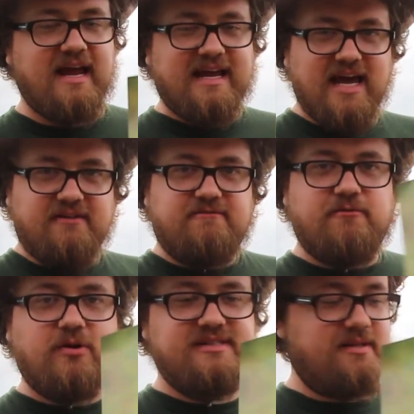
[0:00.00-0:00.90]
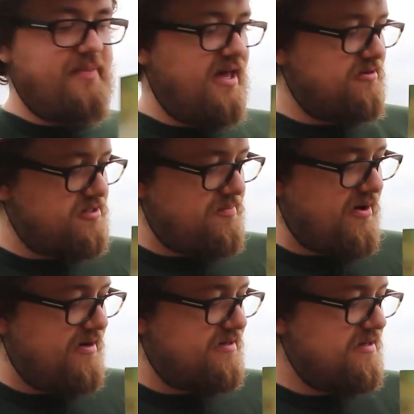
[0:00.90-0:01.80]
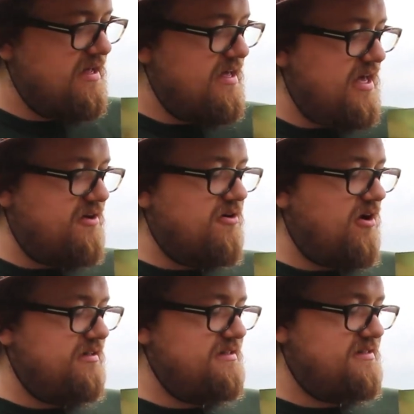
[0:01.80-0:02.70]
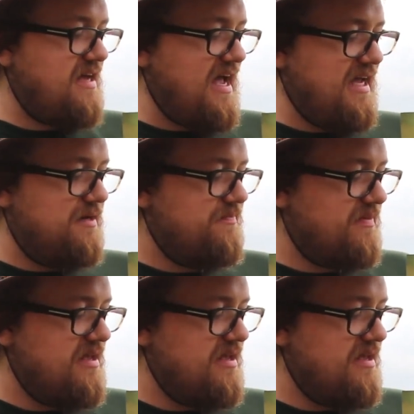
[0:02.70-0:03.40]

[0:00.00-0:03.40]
and kind of force the petals apart and crawl inside.